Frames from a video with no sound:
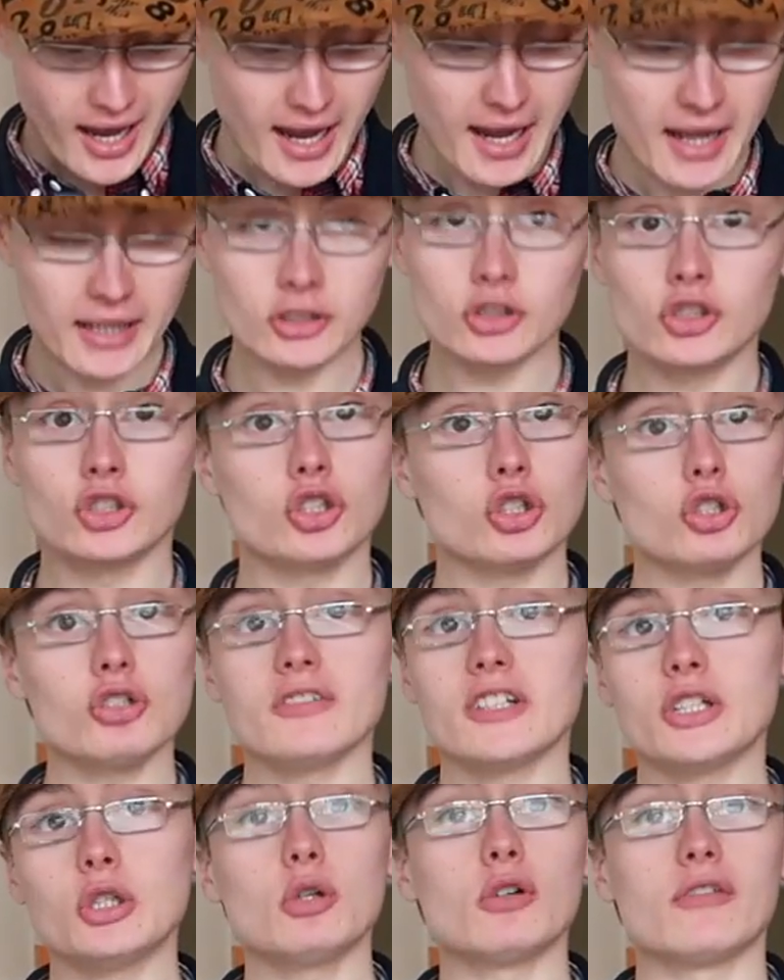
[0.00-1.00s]
And
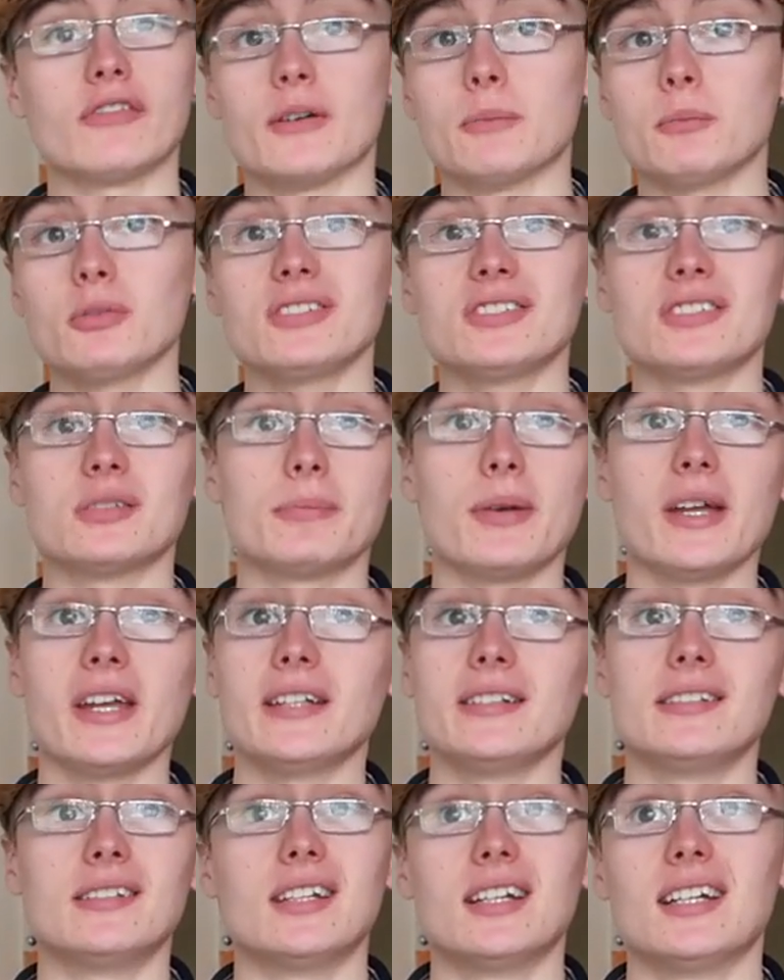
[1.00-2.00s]
sure enough, it must have
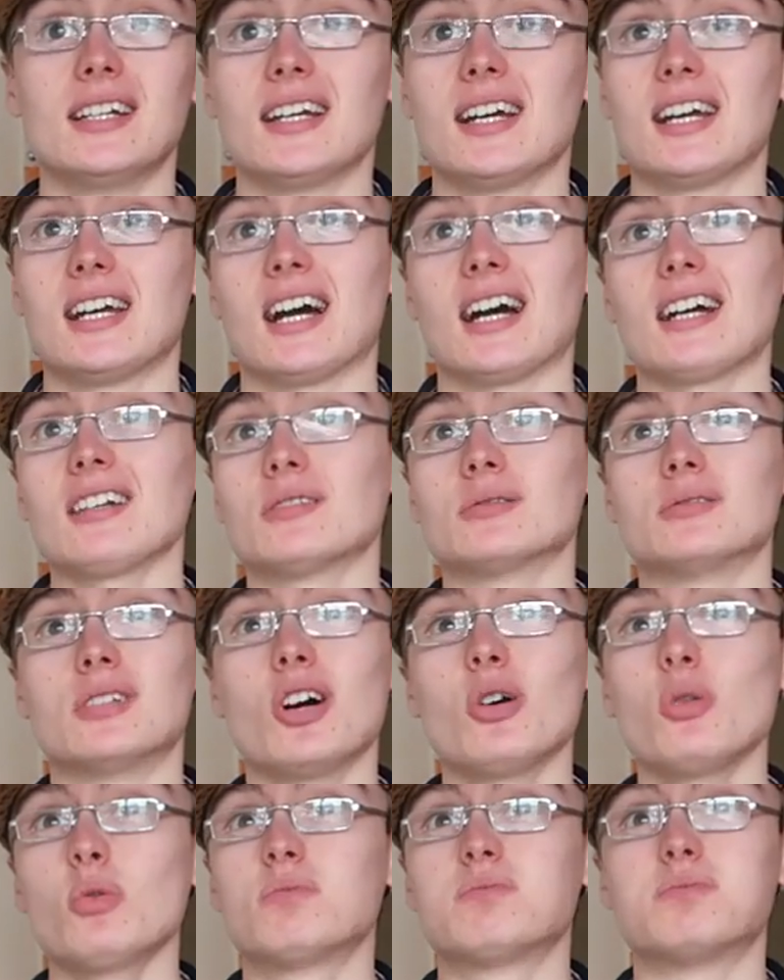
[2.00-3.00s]
been, I don't
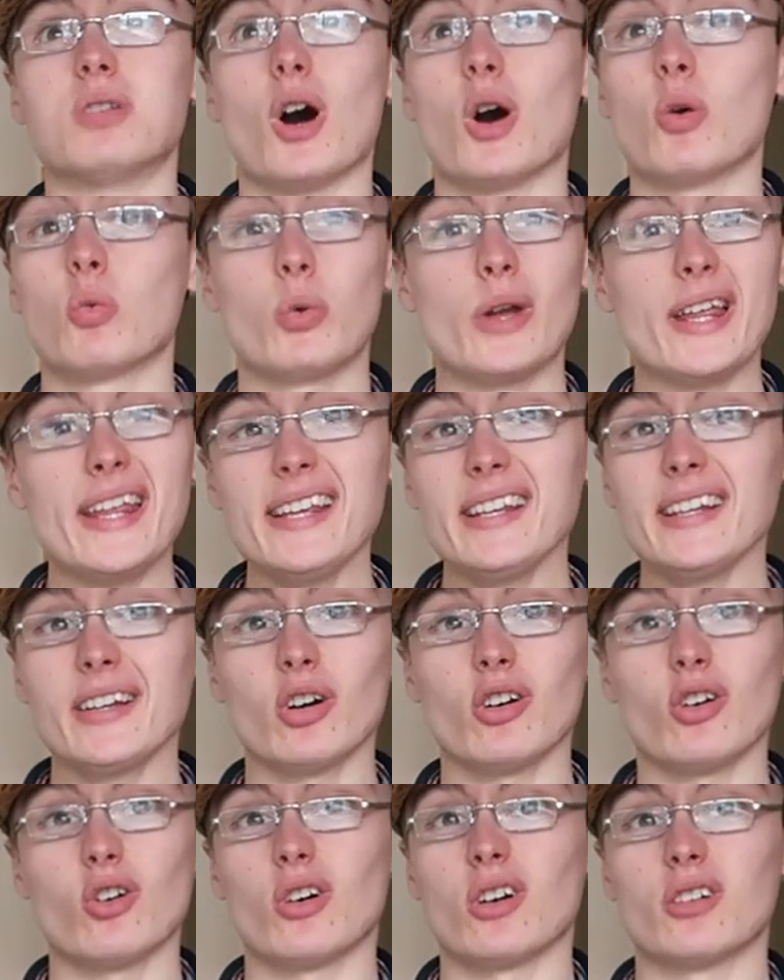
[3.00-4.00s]
know, a
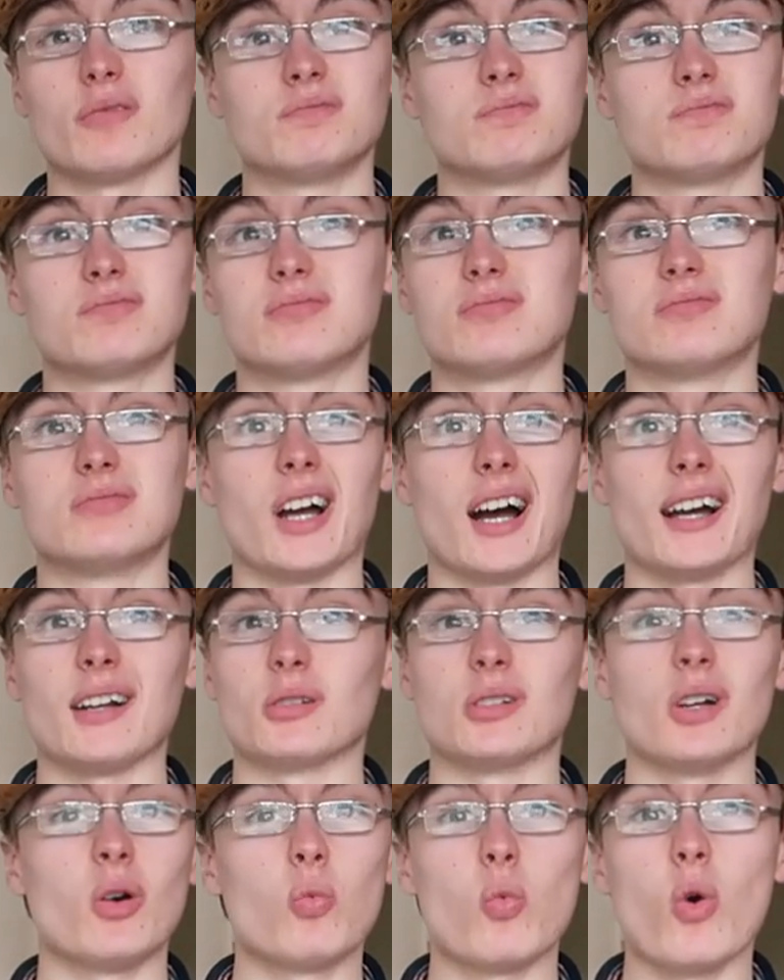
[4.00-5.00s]
week or I
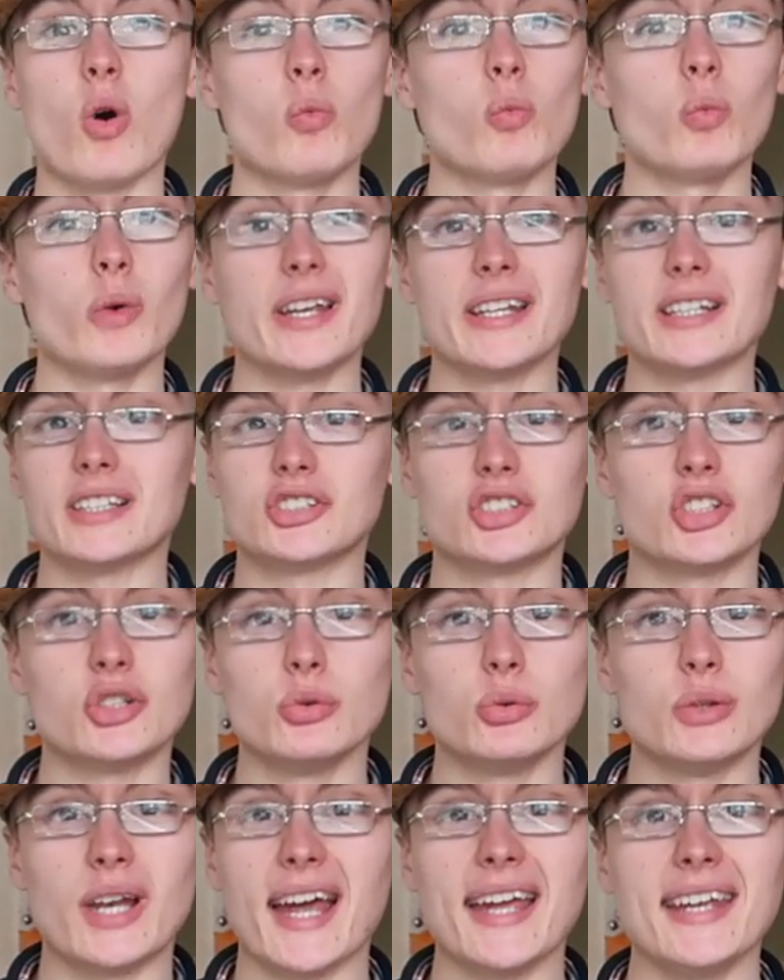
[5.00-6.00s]
don't know, one week,
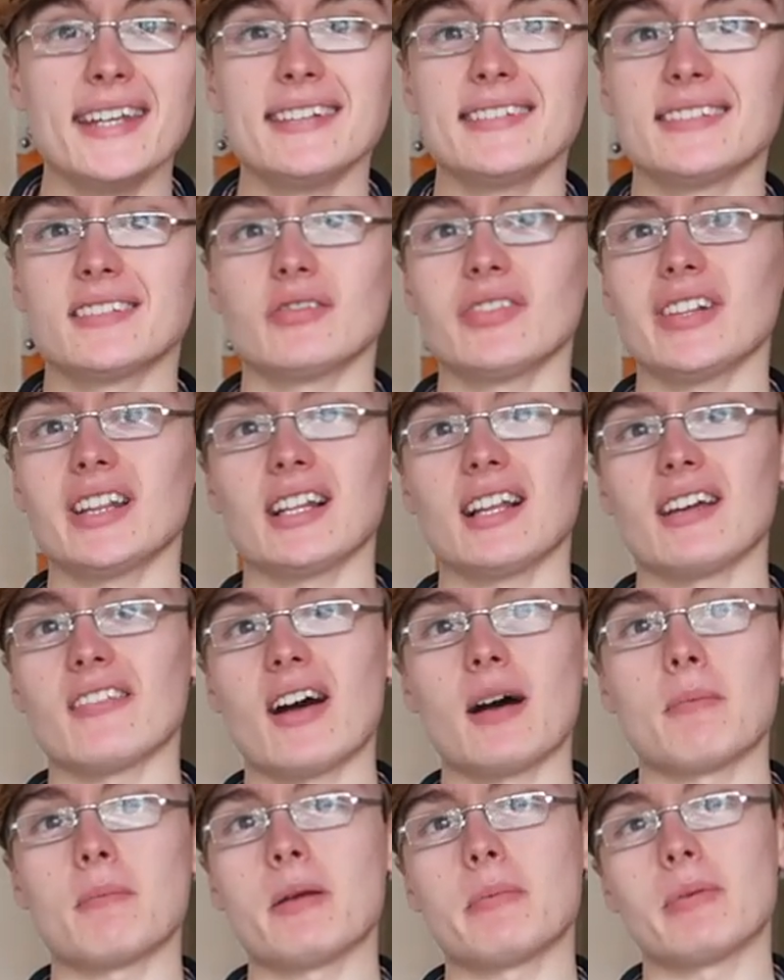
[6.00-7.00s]
two days, something like
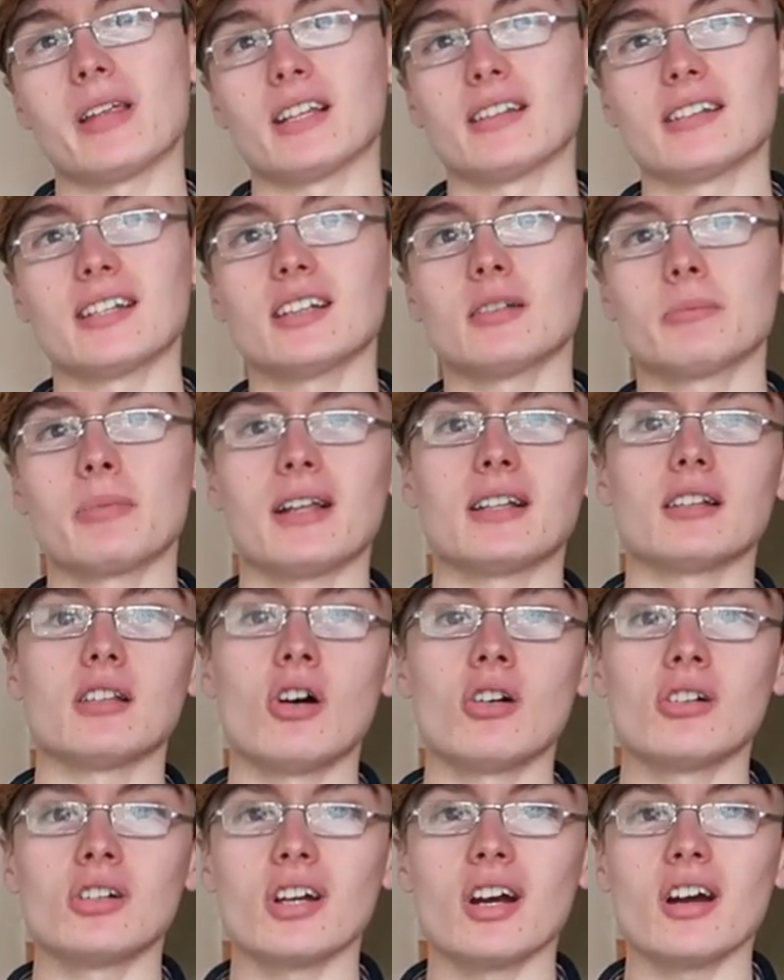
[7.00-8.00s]
that, maybe a little bit
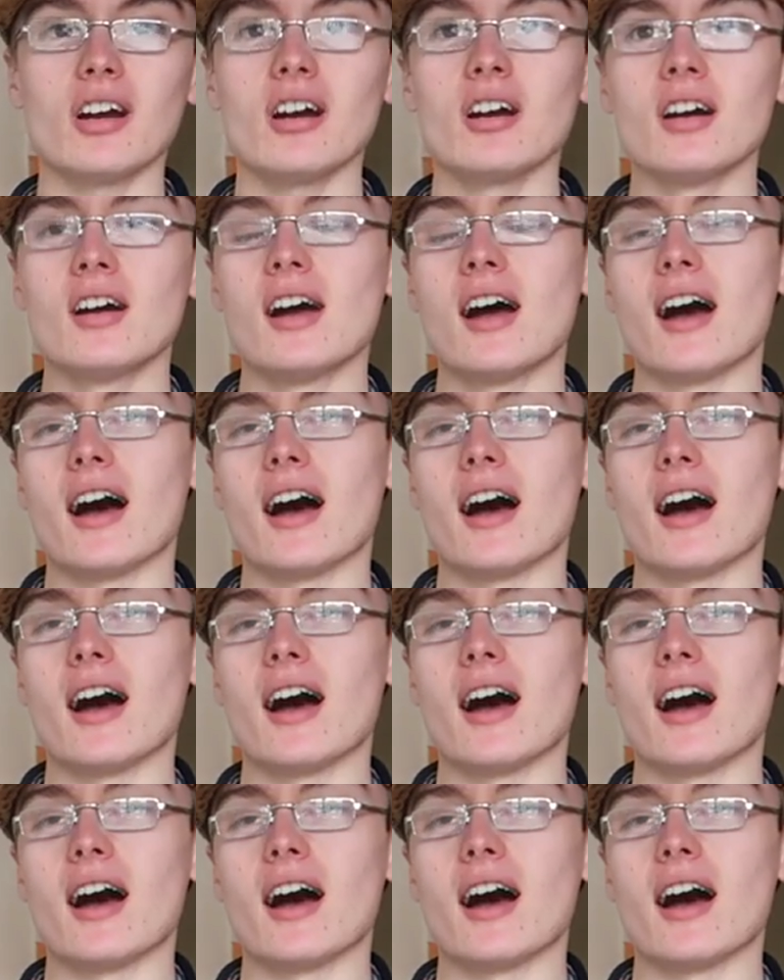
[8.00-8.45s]
longer.